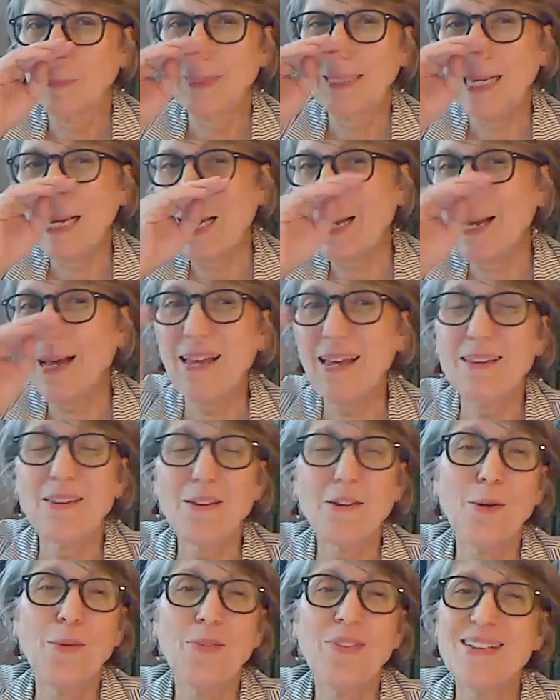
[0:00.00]
Yeah,
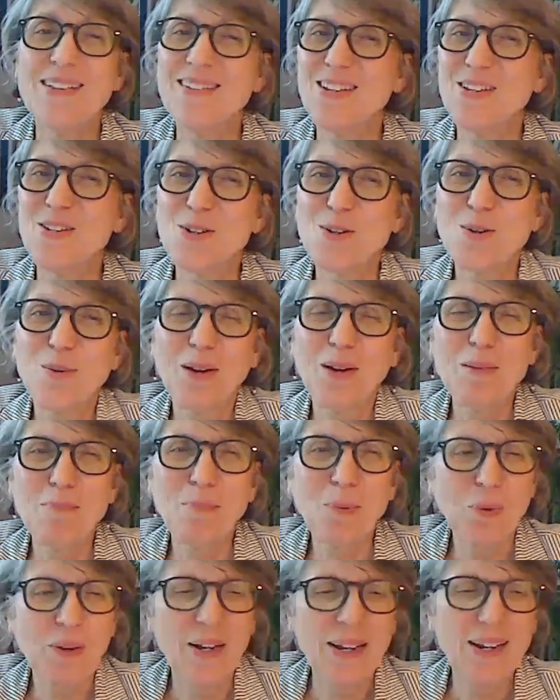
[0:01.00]
and that's such a
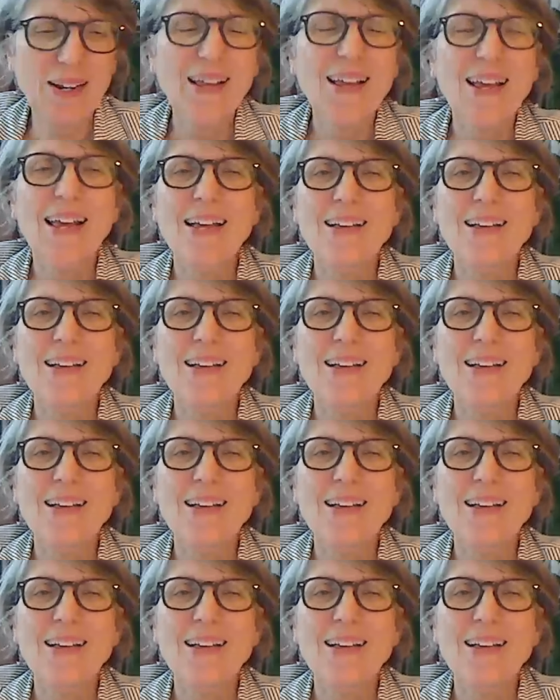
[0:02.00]
great point.